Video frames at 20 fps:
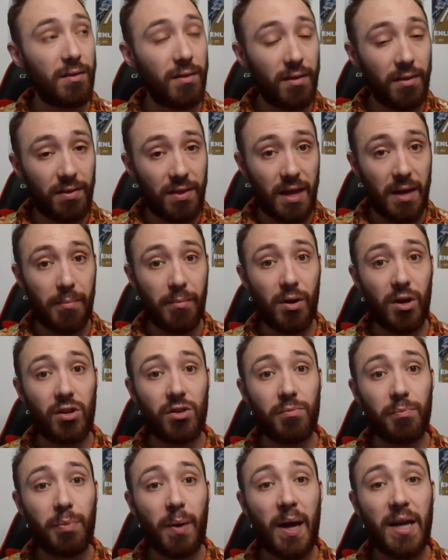them
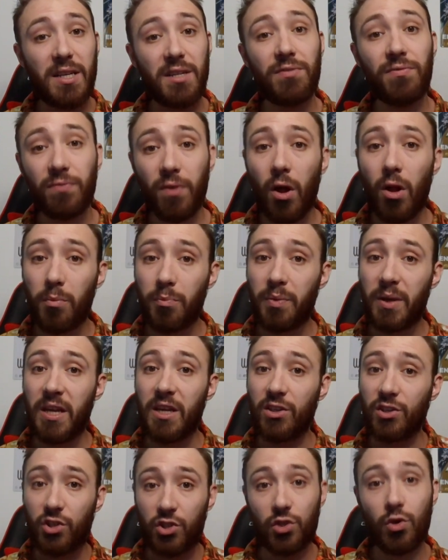by default being
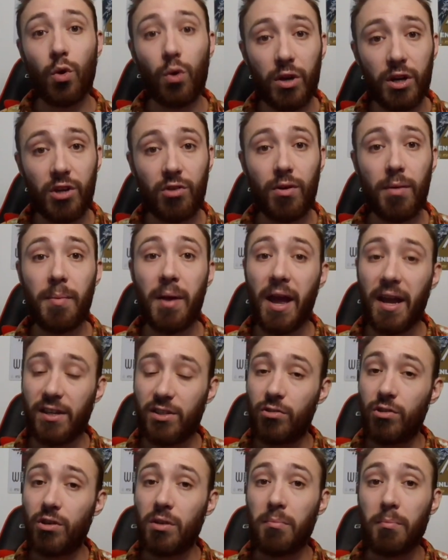stored at Grimhex,
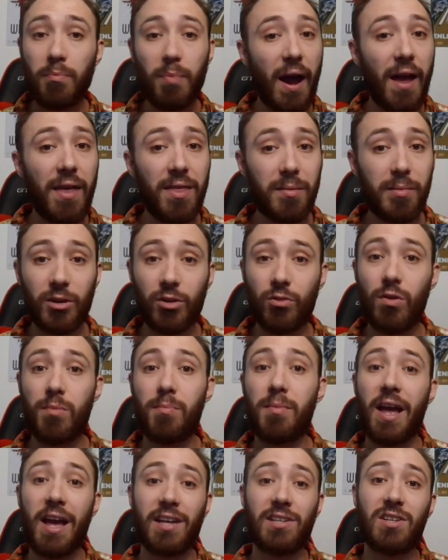you can buy them at
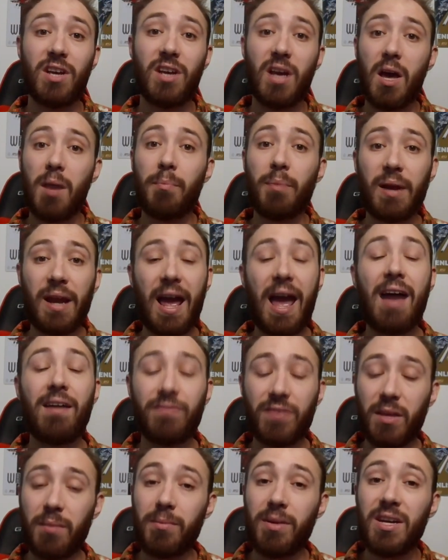Grimhex, but have
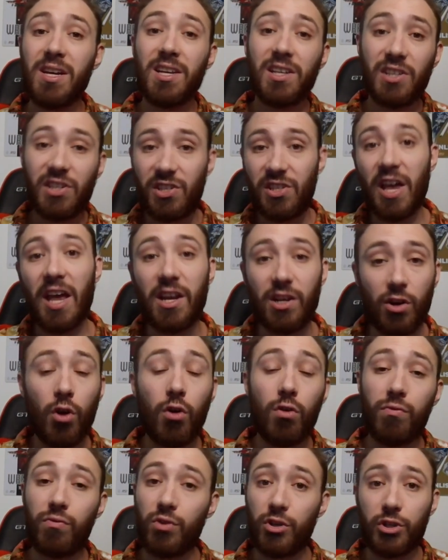them sent
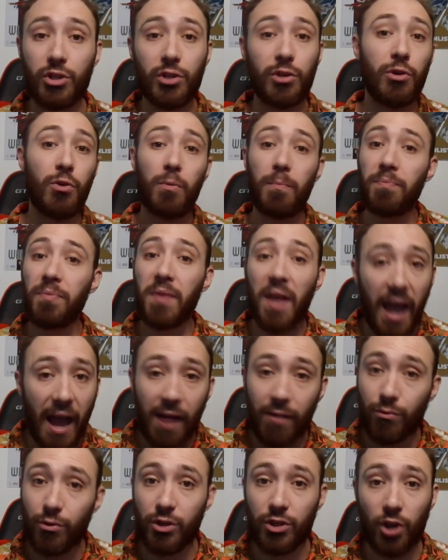over to
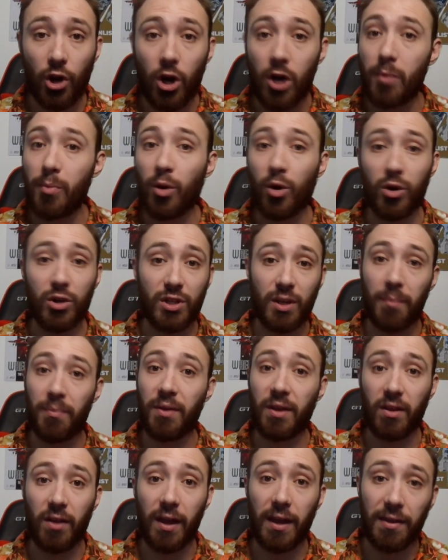Everest Harbor or
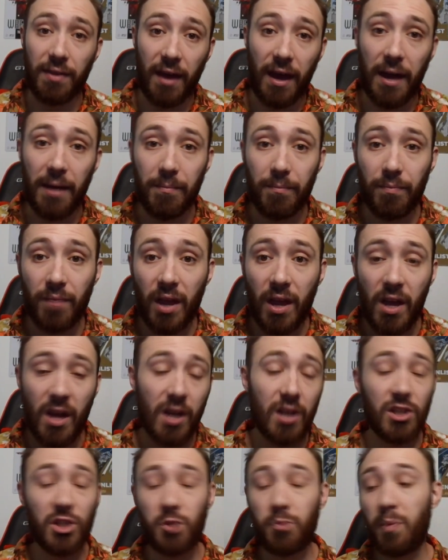something like that.
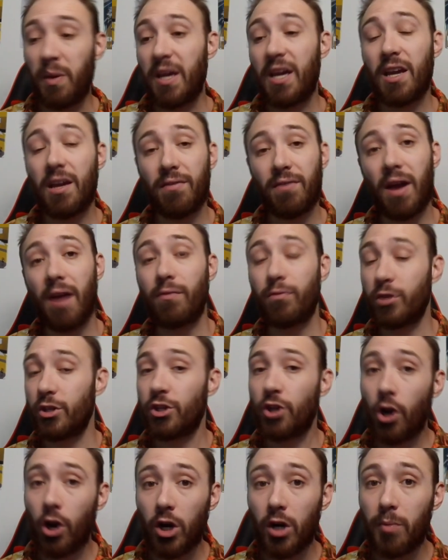Speaking of Everest
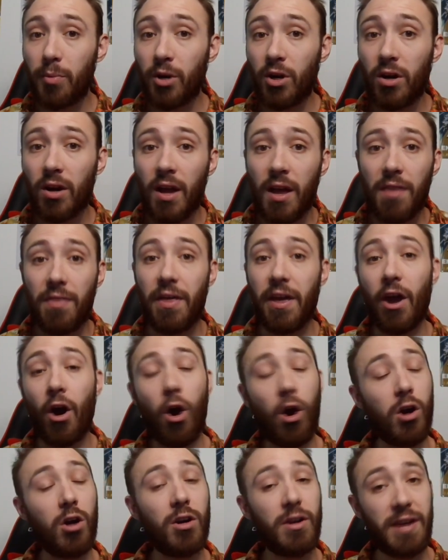Harbor, they
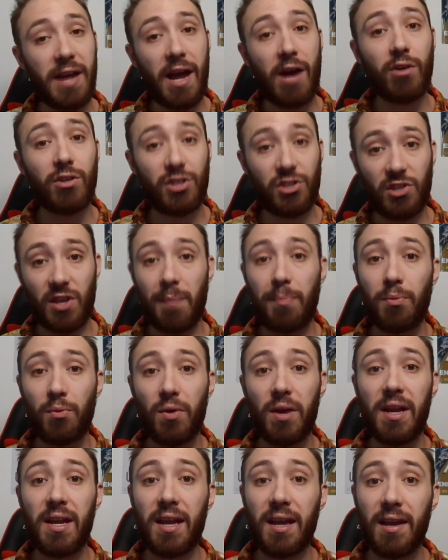are now
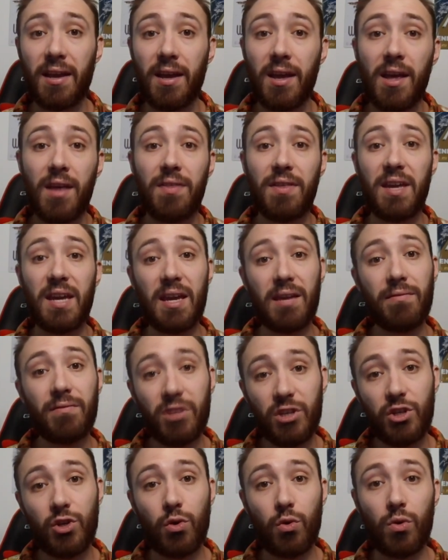separating the
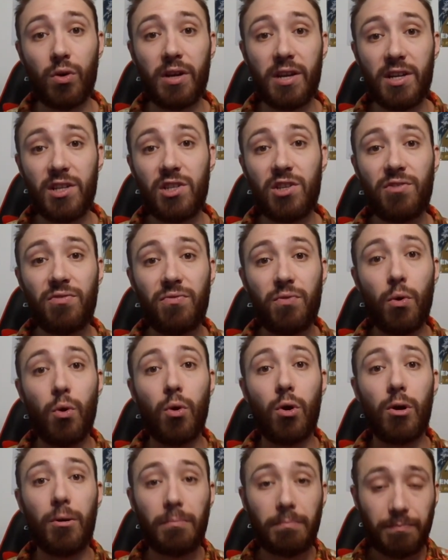inventories
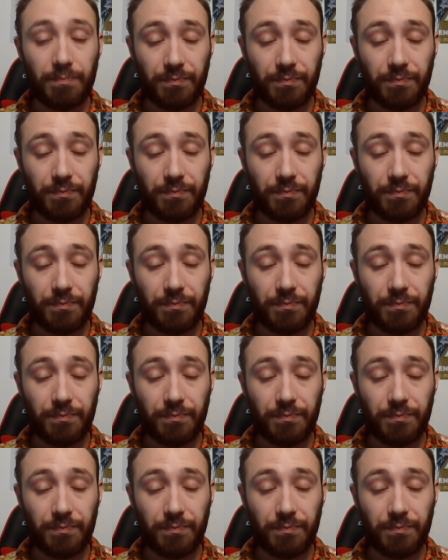for